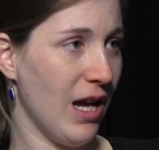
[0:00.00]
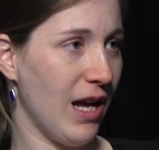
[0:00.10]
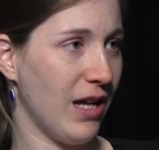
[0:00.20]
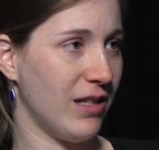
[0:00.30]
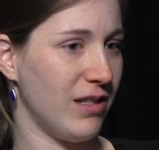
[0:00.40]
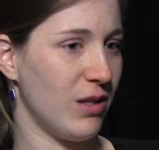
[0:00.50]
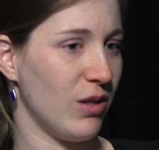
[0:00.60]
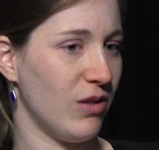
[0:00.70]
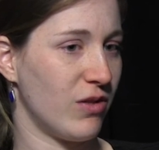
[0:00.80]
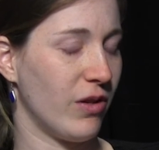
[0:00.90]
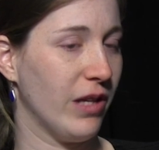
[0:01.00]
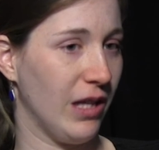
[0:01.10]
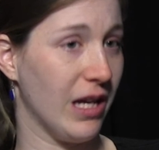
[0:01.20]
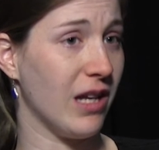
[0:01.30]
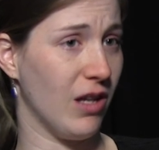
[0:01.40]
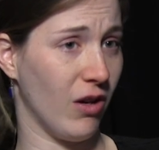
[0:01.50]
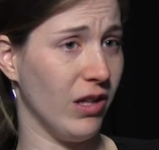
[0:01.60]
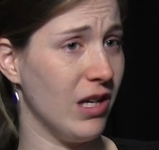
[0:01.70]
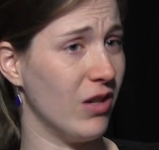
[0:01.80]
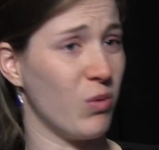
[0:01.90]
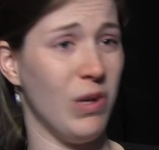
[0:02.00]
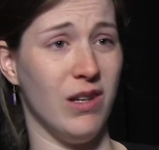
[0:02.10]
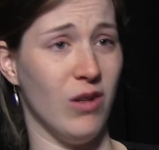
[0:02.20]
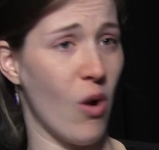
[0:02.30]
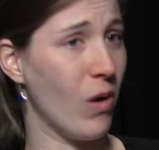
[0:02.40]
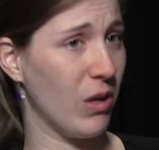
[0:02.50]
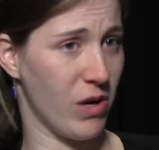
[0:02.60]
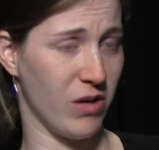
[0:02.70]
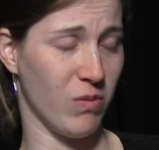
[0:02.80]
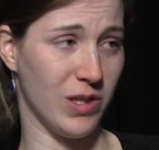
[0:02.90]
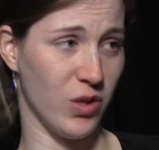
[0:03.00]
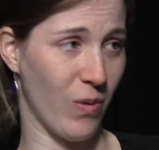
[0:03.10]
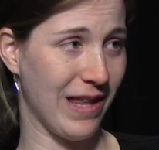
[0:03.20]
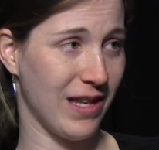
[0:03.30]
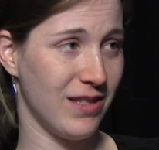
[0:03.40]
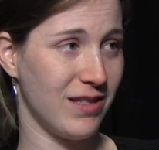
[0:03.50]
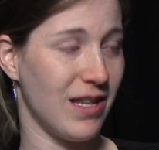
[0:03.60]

And certainly, like, in the early years, we didn't know anyone who was doing this,